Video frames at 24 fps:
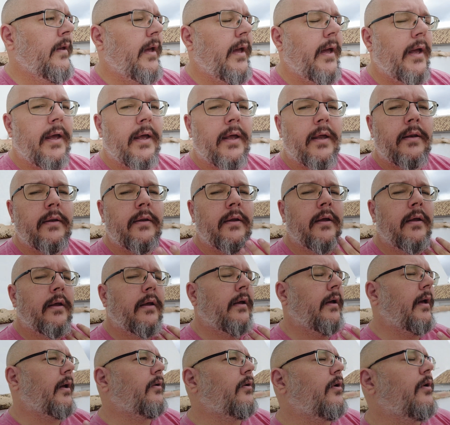And
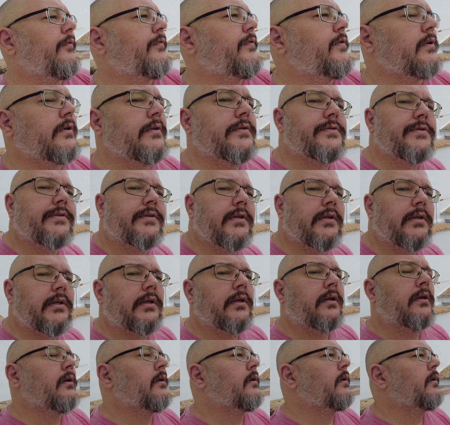I don't know if you can see,